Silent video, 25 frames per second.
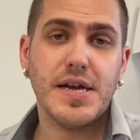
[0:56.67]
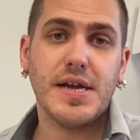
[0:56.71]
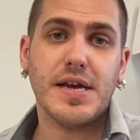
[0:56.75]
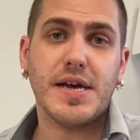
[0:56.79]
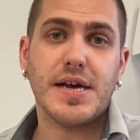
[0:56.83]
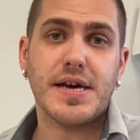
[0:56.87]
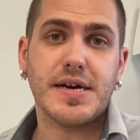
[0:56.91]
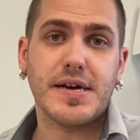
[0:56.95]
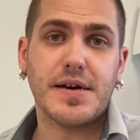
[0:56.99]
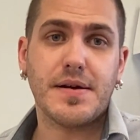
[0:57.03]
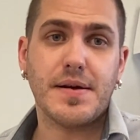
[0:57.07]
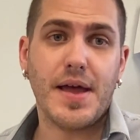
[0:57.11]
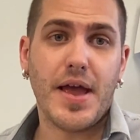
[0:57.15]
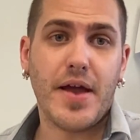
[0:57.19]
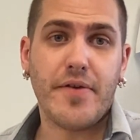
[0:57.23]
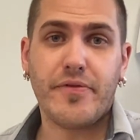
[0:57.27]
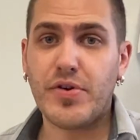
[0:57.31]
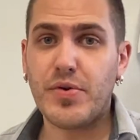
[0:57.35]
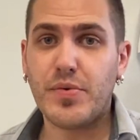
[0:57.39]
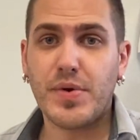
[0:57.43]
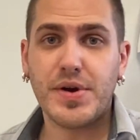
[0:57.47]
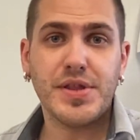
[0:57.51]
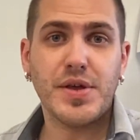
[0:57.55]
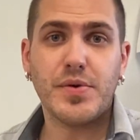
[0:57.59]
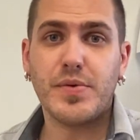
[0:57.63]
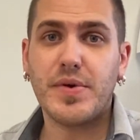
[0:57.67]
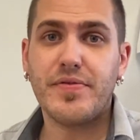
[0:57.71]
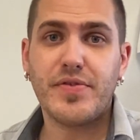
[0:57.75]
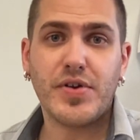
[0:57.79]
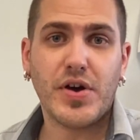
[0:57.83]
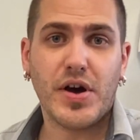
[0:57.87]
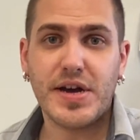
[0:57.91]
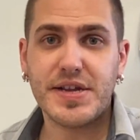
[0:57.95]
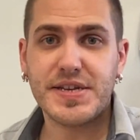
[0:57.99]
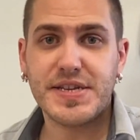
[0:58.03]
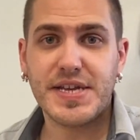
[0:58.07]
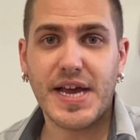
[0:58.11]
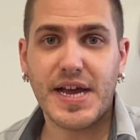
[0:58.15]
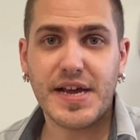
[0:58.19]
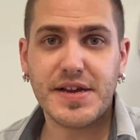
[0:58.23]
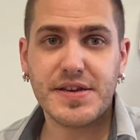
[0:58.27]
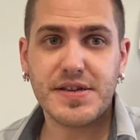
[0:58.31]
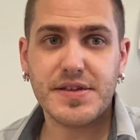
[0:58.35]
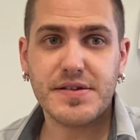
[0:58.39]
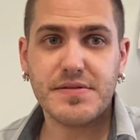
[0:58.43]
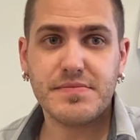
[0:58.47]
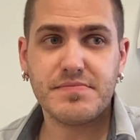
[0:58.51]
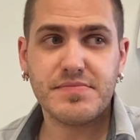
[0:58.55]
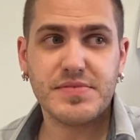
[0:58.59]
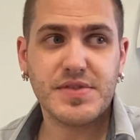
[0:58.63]
Everyone that we've
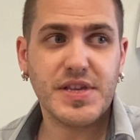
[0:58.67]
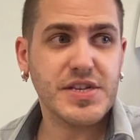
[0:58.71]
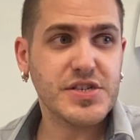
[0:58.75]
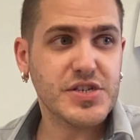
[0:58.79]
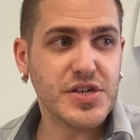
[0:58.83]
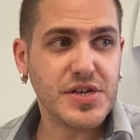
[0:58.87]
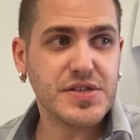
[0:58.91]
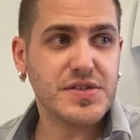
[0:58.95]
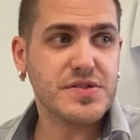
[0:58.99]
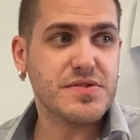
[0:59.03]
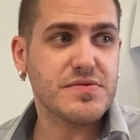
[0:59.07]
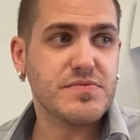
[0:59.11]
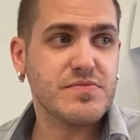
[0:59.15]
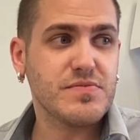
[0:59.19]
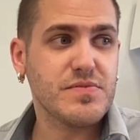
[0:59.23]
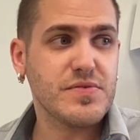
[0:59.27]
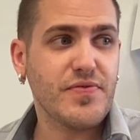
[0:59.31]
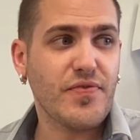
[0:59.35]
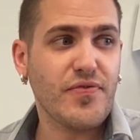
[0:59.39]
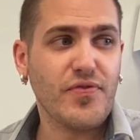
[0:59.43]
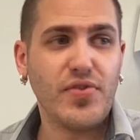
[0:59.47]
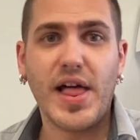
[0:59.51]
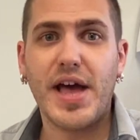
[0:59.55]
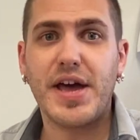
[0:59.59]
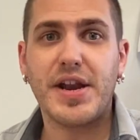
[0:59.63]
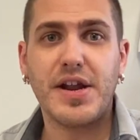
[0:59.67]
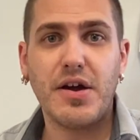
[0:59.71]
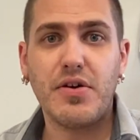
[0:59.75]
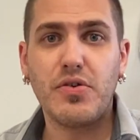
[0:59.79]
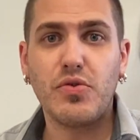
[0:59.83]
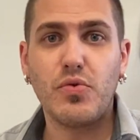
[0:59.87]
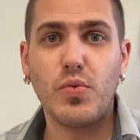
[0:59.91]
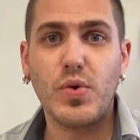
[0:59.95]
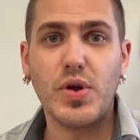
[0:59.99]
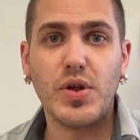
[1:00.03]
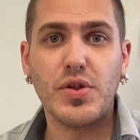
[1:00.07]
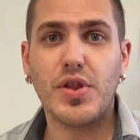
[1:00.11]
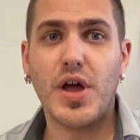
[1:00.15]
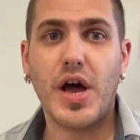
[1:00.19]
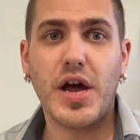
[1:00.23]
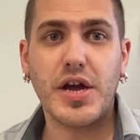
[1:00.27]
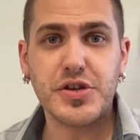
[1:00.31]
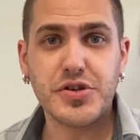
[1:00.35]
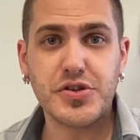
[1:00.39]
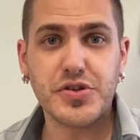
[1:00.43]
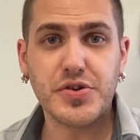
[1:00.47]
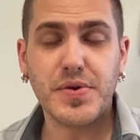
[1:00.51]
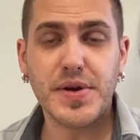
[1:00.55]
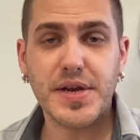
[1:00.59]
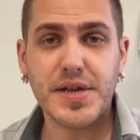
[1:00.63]
contacted, they just flat out will
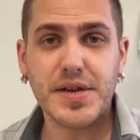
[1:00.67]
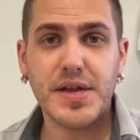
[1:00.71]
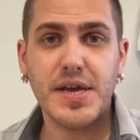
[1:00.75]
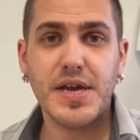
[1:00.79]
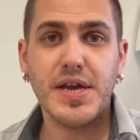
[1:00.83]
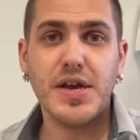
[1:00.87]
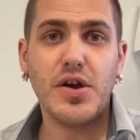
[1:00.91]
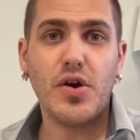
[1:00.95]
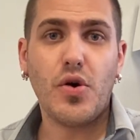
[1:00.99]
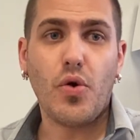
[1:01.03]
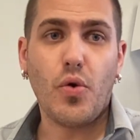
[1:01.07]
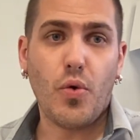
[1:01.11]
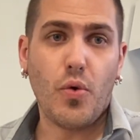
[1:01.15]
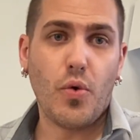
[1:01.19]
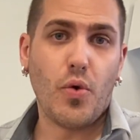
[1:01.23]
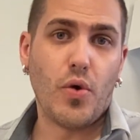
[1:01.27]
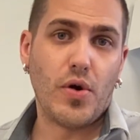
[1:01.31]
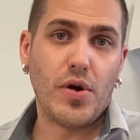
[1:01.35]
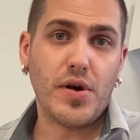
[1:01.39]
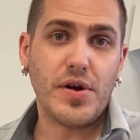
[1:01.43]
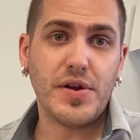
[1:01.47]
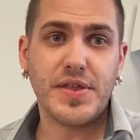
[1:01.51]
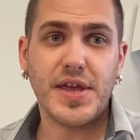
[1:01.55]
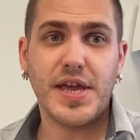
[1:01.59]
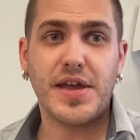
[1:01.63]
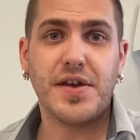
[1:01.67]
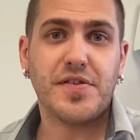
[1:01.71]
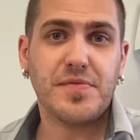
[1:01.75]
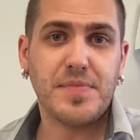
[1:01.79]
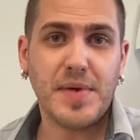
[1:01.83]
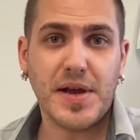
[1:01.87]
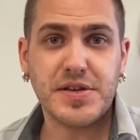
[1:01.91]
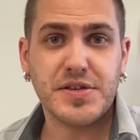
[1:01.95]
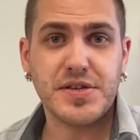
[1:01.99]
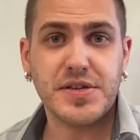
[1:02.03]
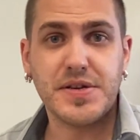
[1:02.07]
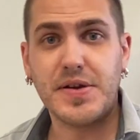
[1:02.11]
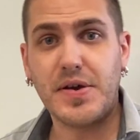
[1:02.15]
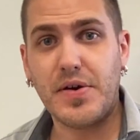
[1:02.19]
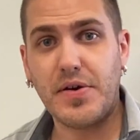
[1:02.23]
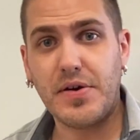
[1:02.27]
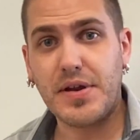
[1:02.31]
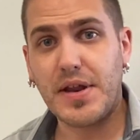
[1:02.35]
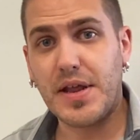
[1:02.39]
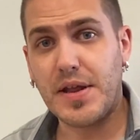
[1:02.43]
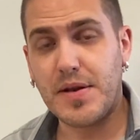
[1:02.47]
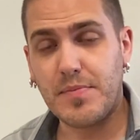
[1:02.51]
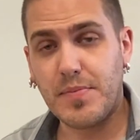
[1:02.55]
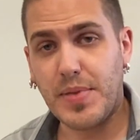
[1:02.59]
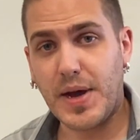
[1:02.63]
not do it, or they expect you to go
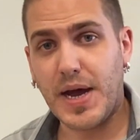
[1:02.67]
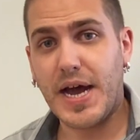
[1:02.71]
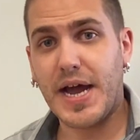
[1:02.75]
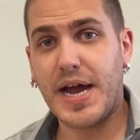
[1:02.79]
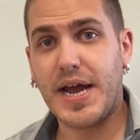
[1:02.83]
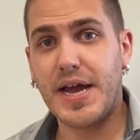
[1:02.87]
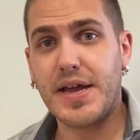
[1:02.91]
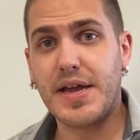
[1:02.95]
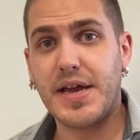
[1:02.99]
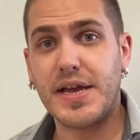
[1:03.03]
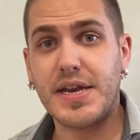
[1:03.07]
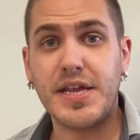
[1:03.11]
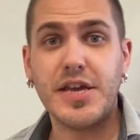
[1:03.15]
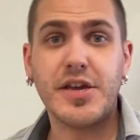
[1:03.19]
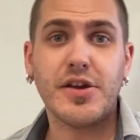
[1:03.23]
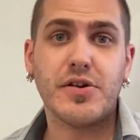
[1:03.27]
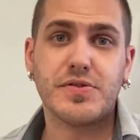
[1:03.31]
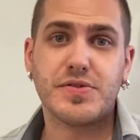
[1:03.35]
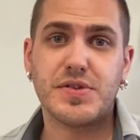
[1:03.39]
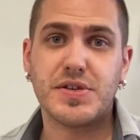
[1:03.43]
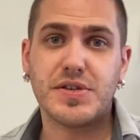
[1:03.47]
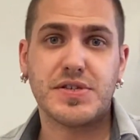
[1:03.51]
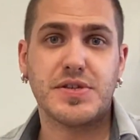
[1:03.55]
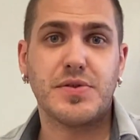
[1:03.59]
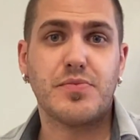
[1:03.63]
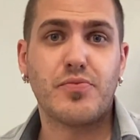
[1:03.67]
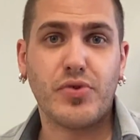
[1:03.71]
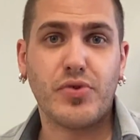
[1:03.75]
and buy an ecosystem